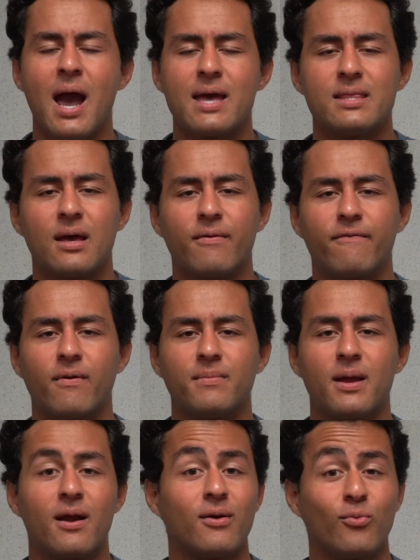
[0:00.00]
and then from
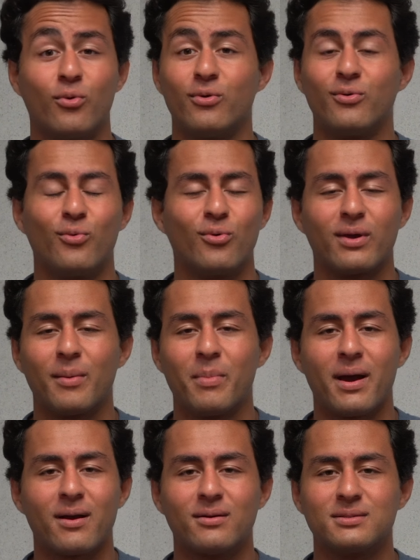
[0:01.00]
there we'll we'll get
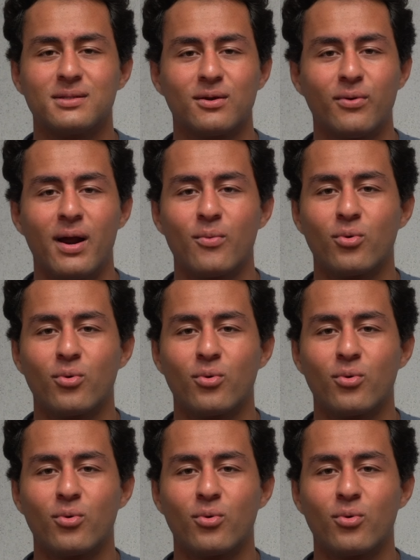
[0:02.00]
back onto the grind.